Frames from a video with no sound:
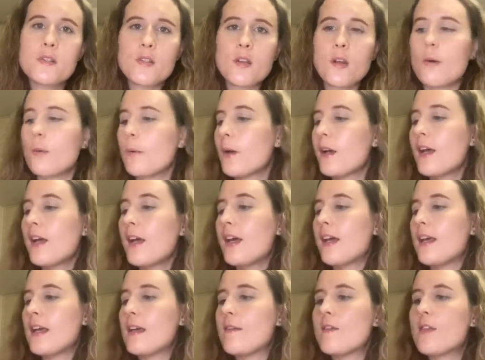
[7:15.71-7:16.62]
So
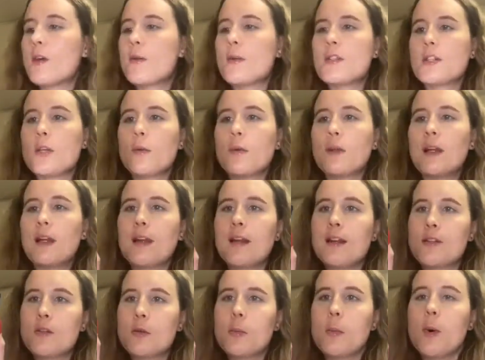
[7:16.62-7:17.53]
even though it's only a
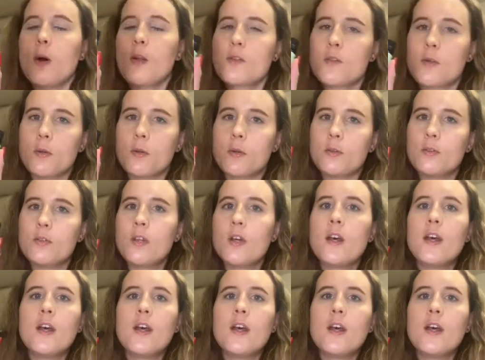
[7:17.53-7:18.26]
little bottle,